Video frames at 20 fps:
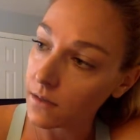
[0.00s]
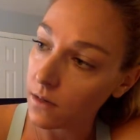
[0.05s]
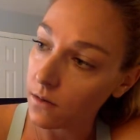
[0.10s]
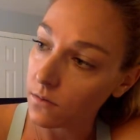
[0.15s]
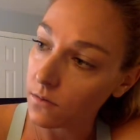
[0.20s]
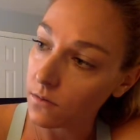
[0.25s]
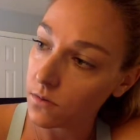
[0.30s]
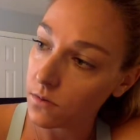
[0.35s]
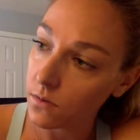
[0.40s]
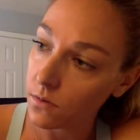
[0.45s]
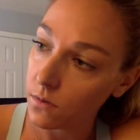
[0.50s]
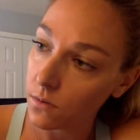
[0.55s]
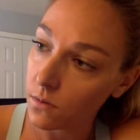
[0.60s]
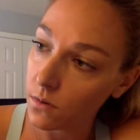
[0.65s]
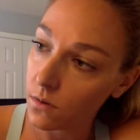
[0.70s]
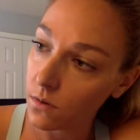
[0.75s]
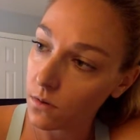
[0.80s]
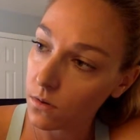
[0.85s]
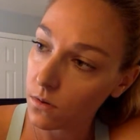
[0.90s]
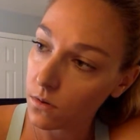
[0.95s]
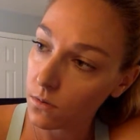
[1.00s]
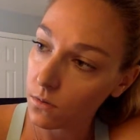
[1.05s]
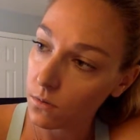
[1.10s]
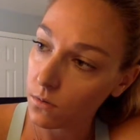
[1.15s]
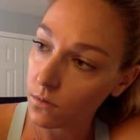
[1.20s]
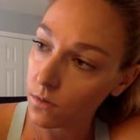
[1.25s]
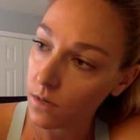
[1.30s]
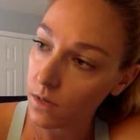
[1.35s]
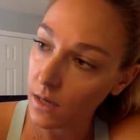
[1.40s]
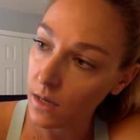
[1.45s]
down to
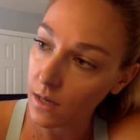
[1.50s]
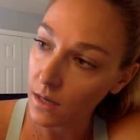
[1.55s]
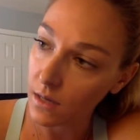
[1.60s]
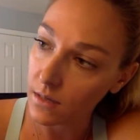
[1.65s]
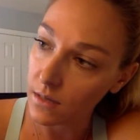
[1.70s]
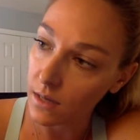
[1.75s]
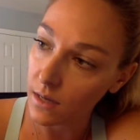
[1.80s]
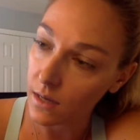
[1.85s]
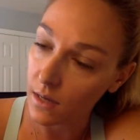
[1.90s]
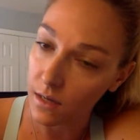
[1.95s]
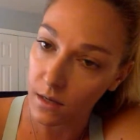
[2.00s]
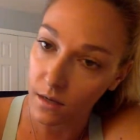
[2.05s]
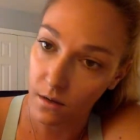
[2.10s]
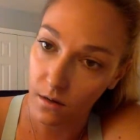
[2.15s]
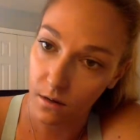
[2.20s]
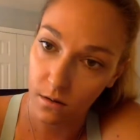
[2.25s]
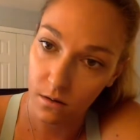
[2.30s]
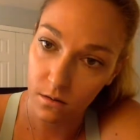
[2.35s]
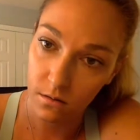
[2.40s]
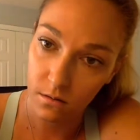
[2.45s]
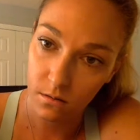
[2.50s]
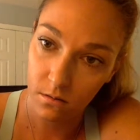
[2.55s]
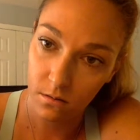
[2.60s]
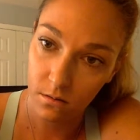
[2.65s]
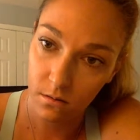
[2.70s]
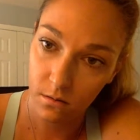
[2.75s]
3 a day here,